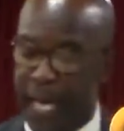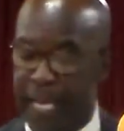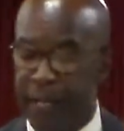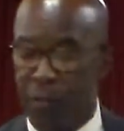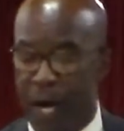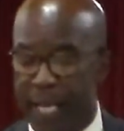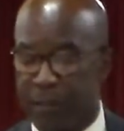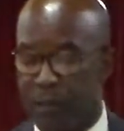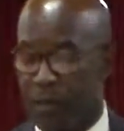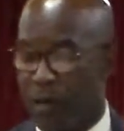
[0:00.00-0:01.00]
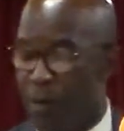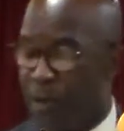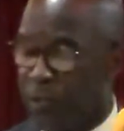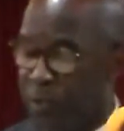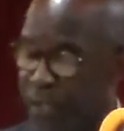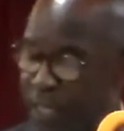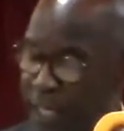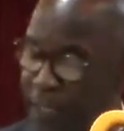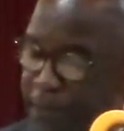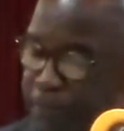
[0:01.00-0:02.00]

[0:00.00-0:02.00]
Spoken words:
Ellen White comments to say,